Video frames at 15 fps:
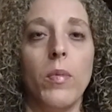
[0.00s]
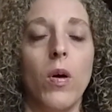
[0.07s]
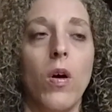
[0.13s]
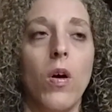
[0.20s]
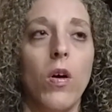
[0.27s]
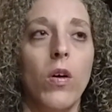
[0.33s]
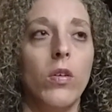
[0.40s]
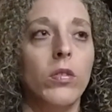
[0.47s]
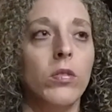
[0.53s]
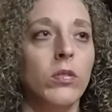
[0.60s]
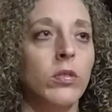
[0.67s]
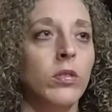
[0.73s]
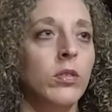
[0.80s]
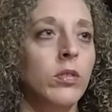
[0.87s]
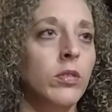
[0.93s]

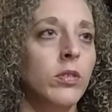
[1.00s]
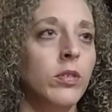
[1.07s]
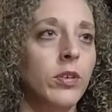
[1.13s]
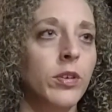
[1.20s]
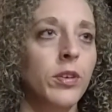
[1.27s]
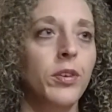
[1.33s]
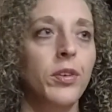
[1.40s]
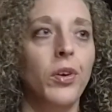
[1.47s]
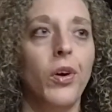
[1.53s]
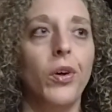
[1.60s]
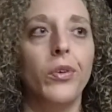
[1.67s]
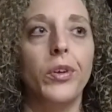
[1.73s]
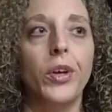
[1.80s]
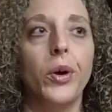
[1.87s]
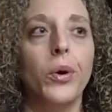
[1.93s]
I'll
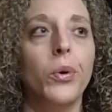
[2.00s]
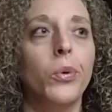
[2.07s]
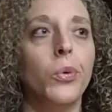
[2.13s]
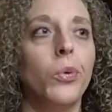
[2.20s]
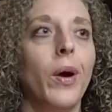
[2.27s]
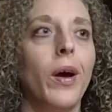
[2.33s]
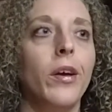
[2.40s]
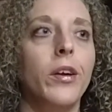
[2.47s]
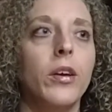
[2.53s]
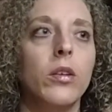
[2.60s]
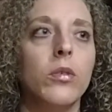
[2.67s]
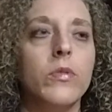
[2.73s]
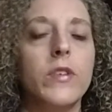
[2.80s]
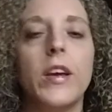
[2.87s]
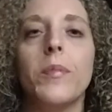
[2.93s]
go, you
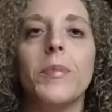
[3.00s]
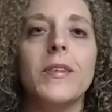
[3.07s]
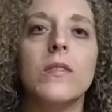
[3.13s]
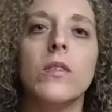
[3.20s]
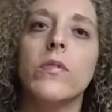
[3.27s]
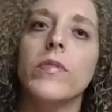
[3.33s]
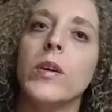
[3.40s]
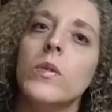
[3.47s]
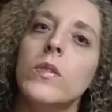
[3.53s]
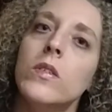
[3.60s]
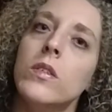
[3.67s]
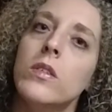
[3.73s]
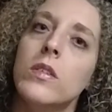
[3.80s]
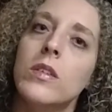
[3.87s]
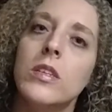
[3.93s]
know, take myself out
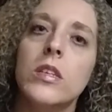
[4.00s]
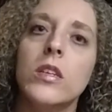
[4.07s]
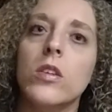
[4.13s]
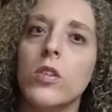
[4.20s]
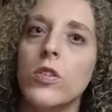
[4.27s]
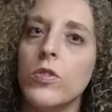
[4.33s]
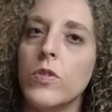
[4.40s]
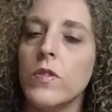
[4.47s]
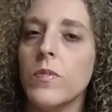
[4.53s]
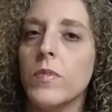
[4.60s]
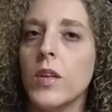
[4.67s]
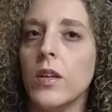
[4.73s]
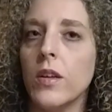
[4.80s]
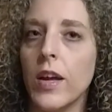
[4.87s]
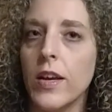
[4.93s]
to dinner, do
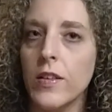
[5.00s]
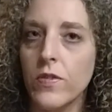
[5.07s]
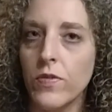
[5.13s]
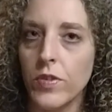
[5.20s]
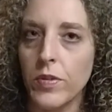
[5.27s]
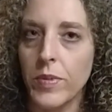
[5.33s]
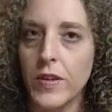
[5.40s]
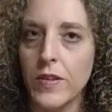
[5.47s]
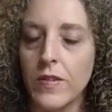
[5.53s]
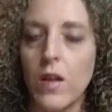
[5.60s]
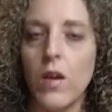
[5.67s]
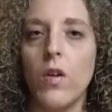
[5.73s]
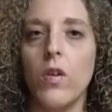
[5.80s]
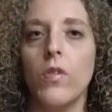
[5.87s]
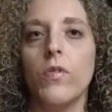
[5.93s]
something nice for
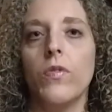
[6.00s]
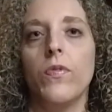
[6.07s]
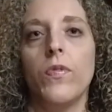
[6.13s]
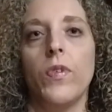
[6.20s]
myself.